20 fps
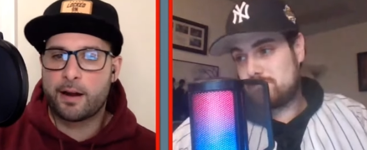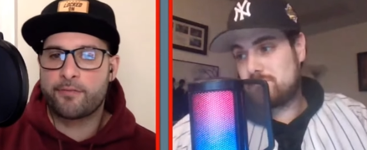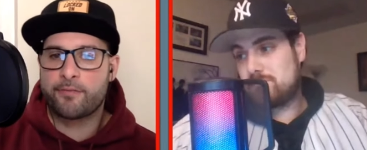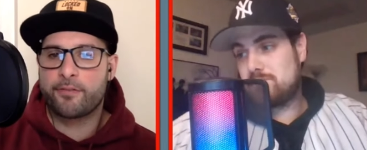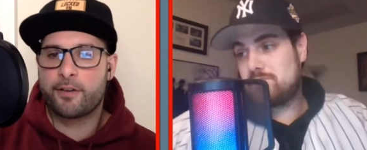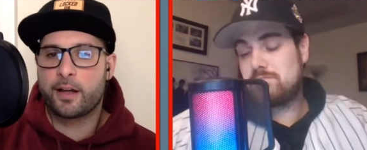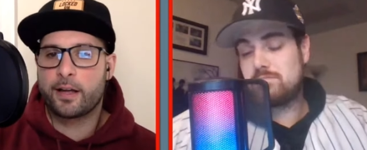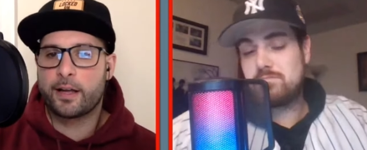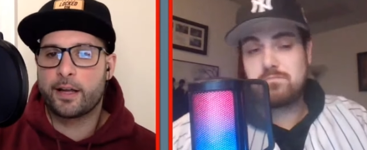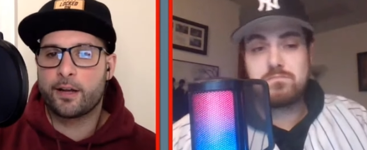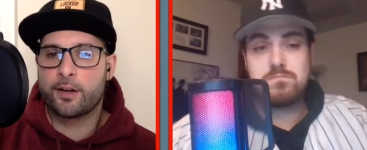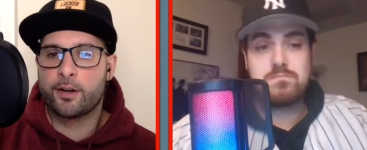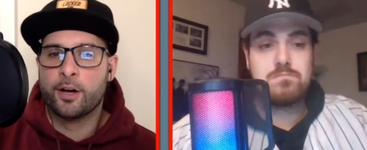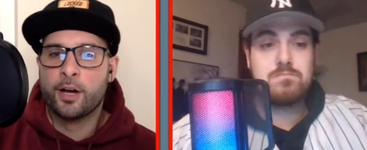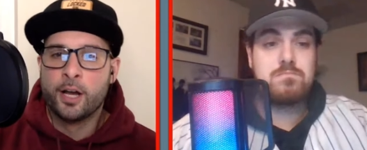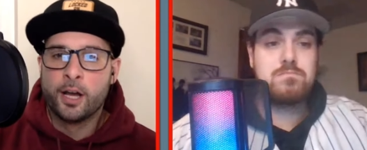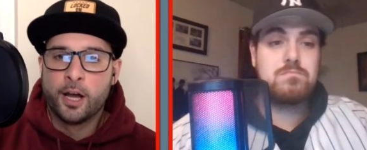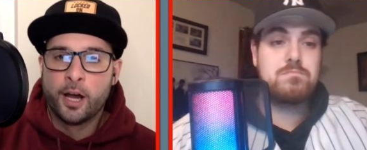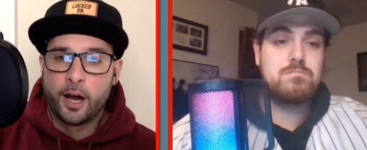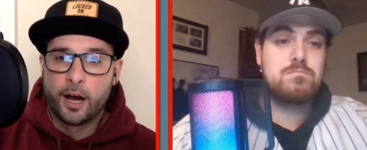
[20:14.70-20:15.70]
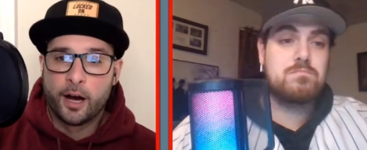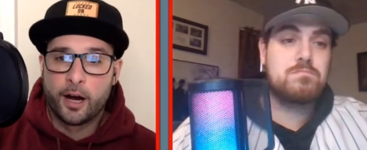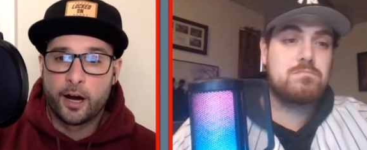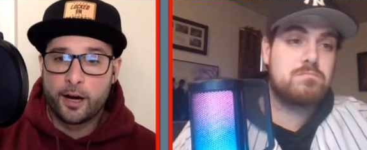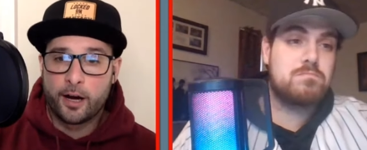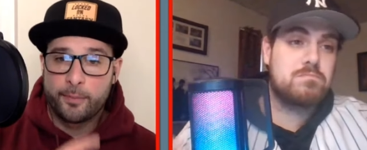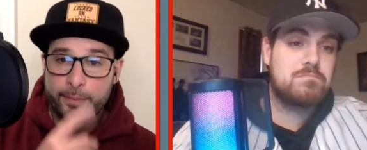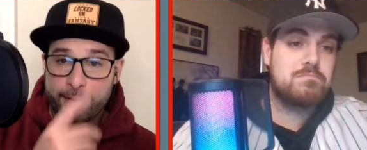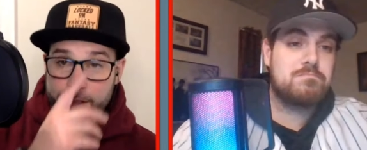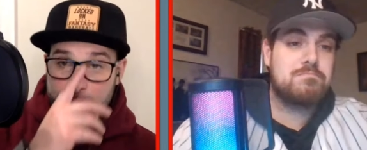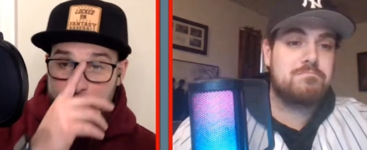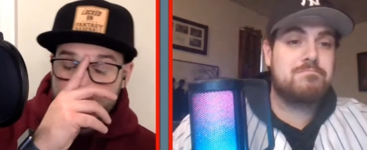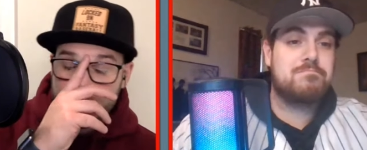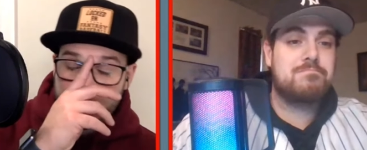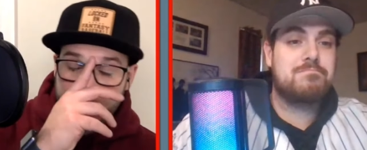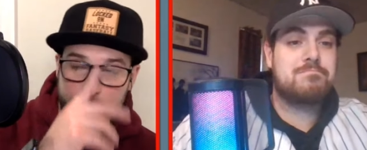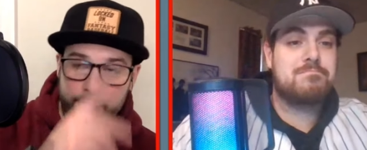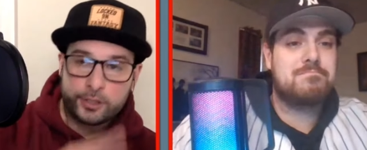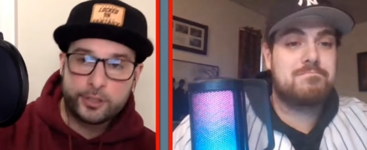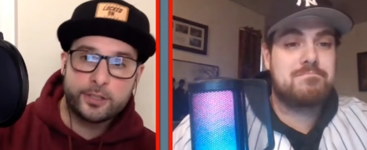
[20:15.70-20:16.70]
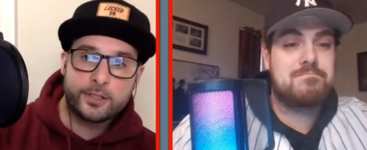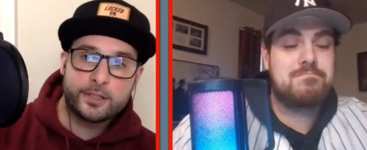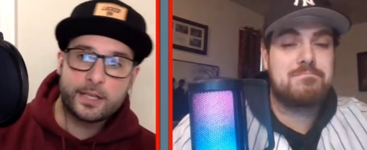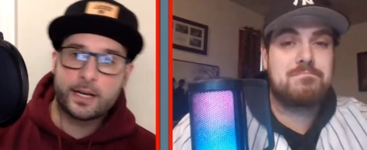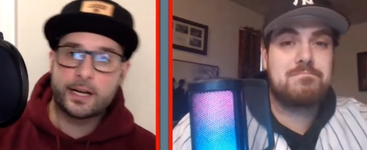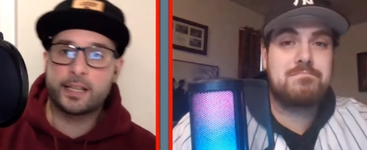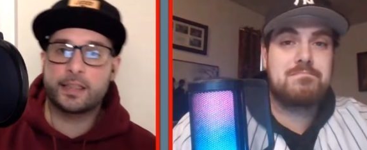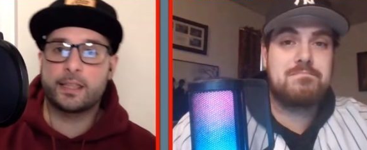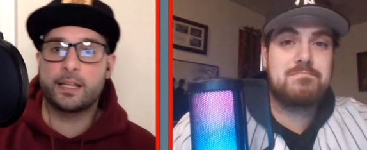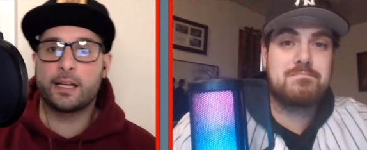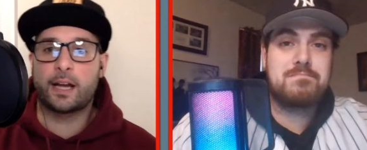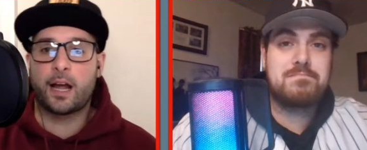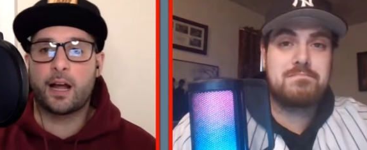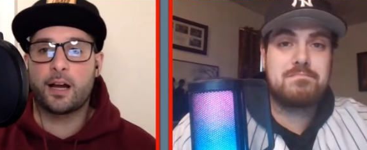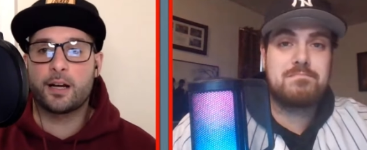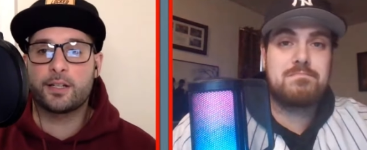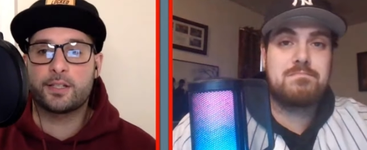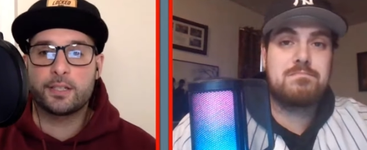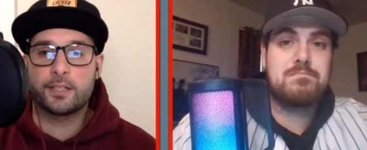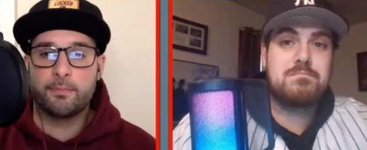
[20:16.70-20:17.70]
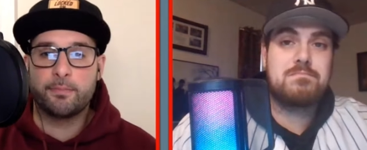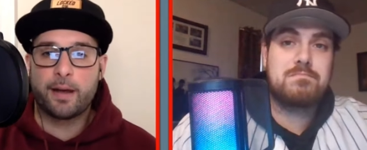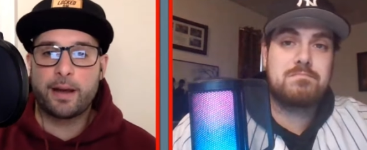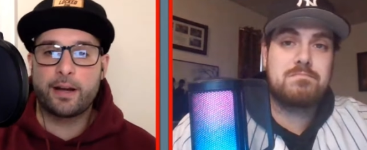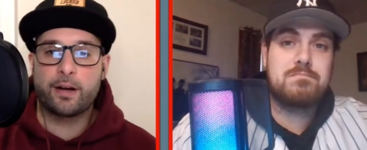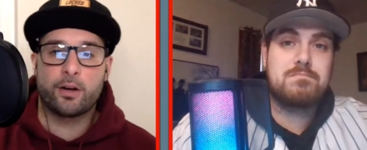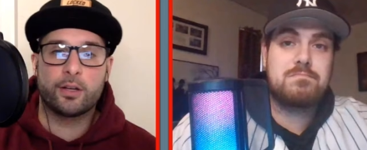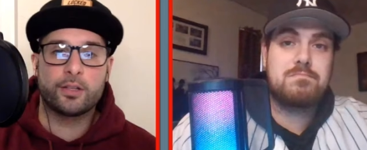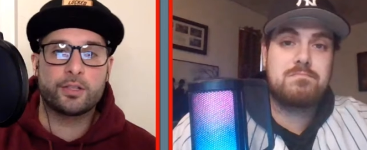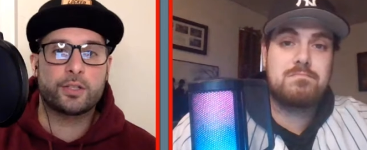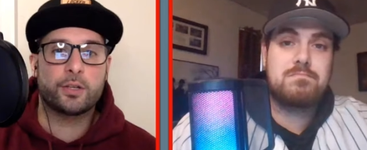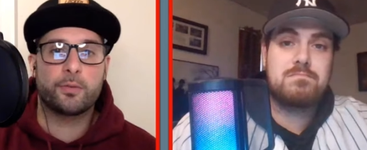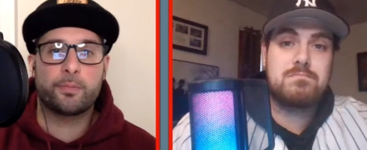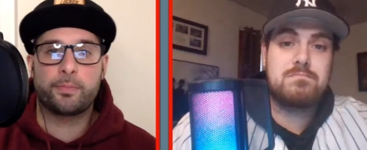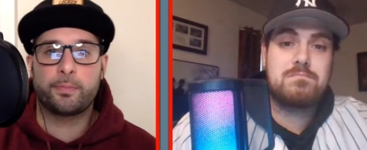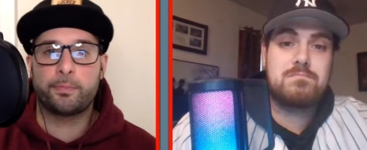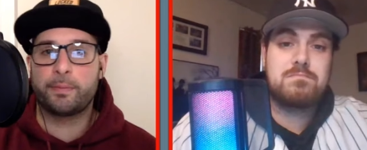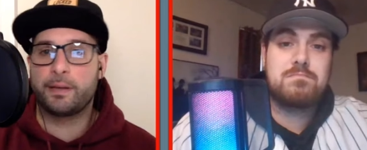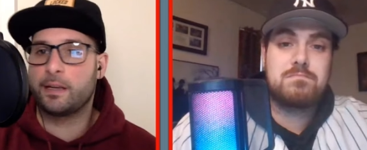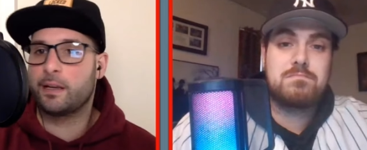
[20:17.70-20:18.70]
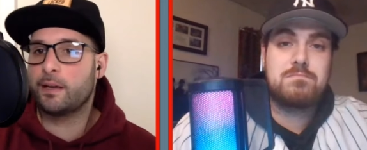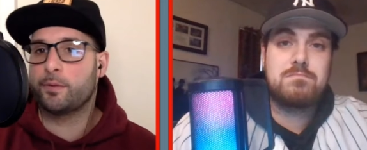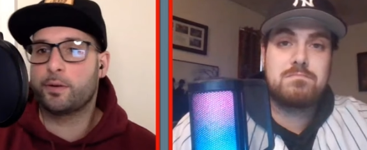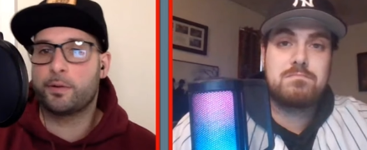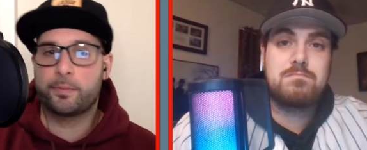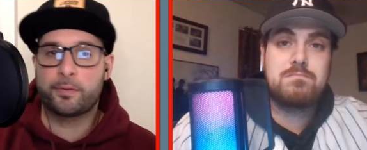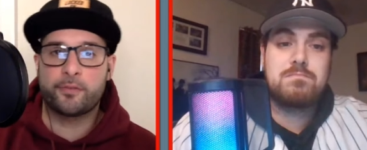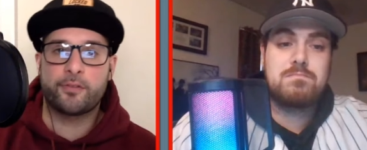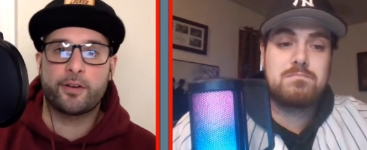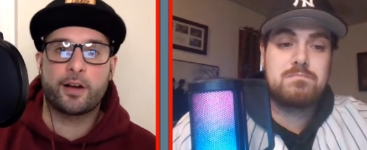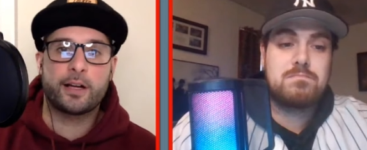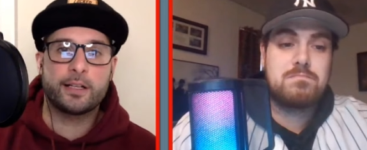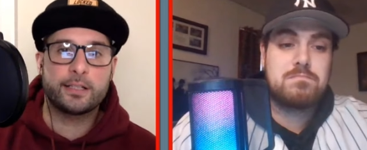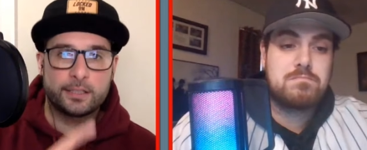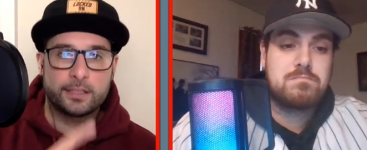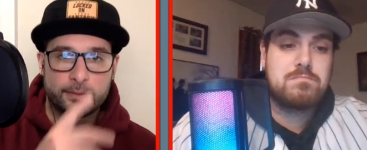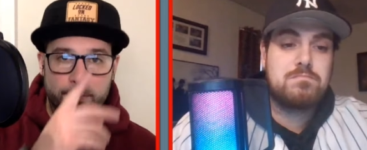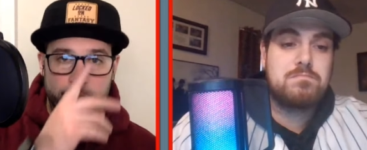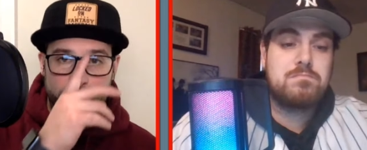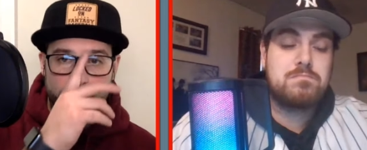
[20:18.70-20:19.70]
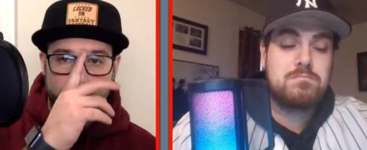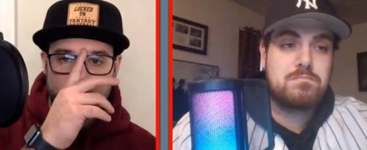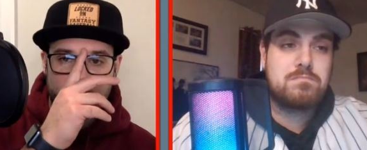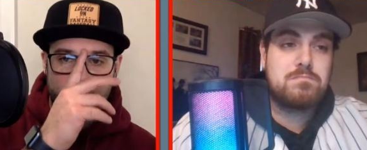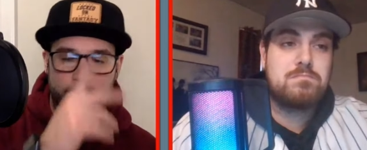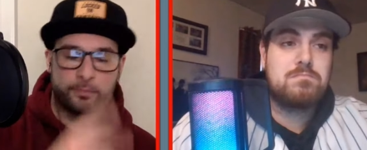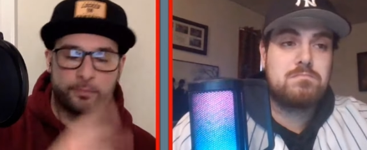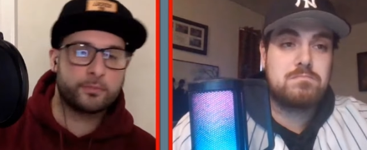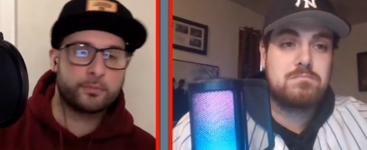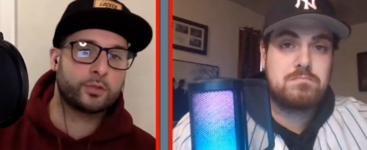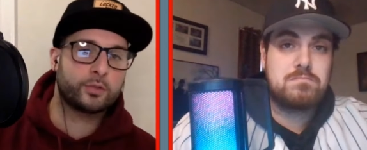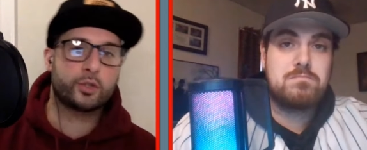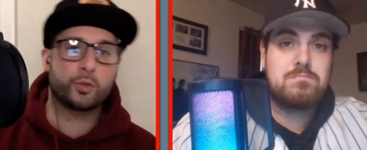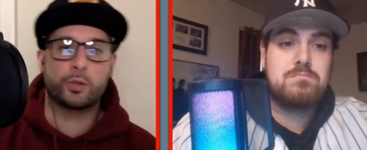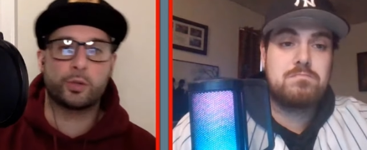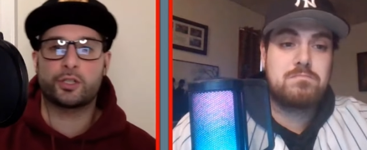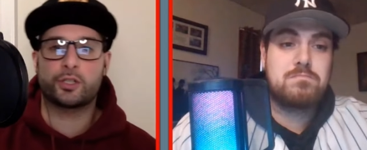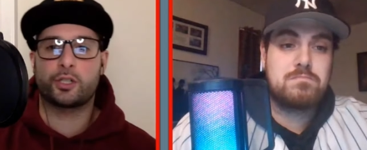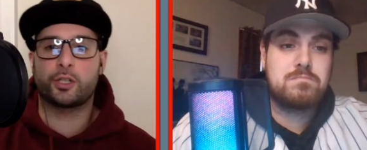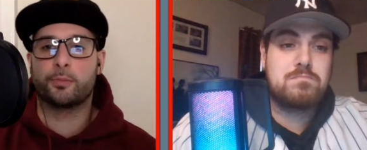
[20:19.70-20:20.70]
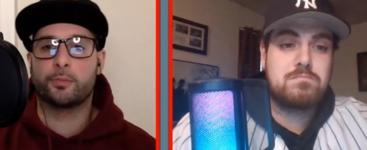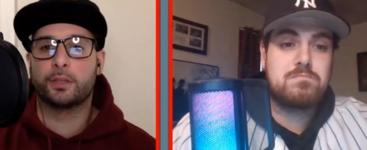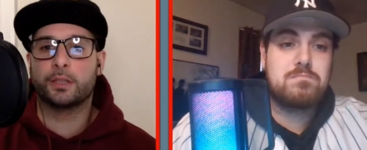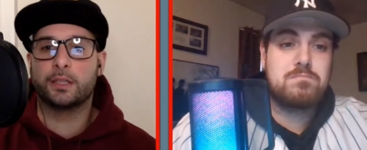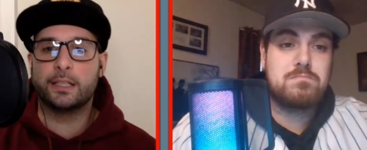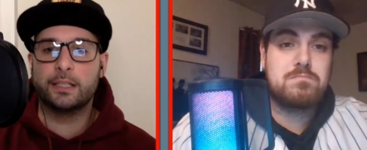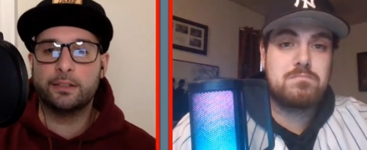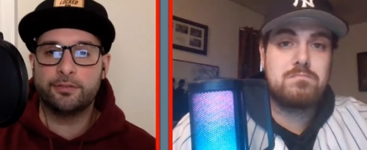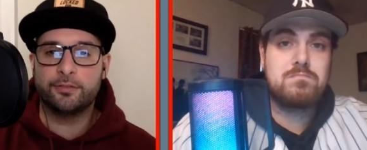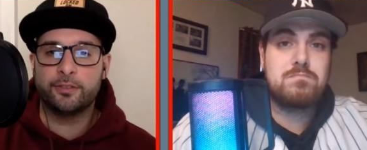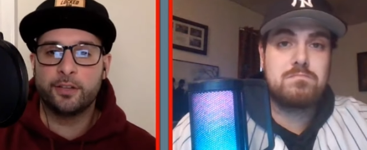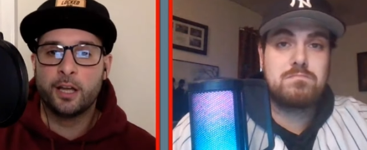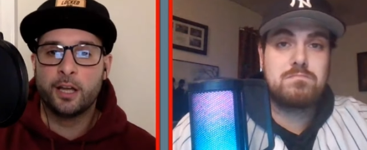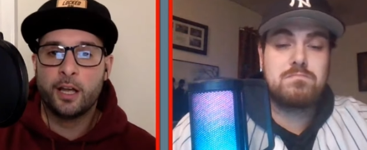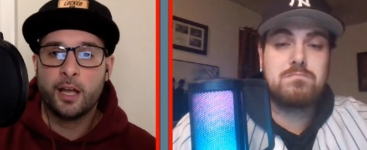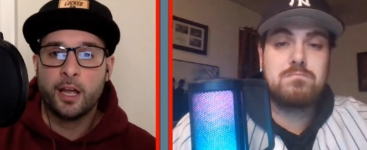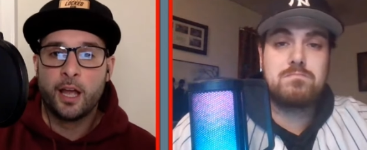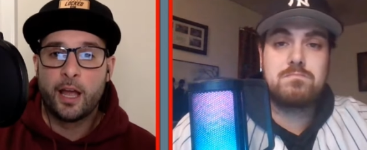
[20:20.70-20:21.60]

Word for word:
Speaker 1: Raphael, um, and two pitchers that I think honestly might also be able to provide some some short term relief